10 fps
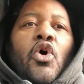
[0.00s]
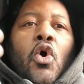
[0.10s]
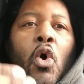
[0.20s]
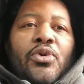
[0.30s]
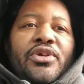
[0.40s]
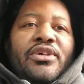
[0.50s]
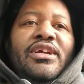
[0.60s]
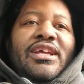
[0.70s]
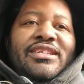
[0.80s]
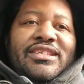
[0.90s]
older
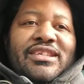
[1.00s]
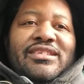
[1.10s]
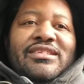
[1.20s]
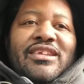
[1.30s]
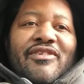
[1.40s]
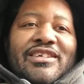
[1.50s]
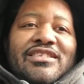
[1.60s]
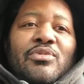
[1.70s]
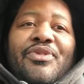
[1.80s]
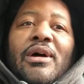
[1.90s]
devices
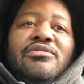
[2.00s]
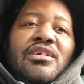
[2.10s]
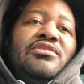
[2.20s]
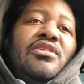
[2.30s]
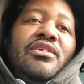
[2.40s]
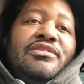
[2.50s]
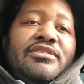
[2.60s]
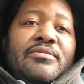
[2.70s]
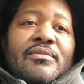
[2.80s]
without just cause.